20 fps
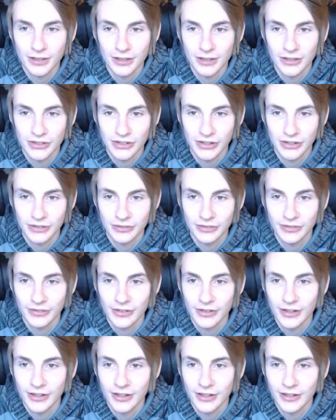Because I
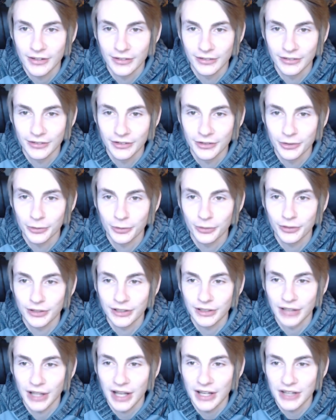
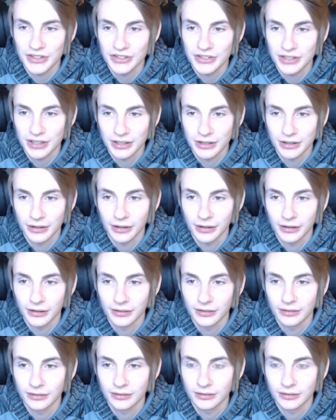literally last year,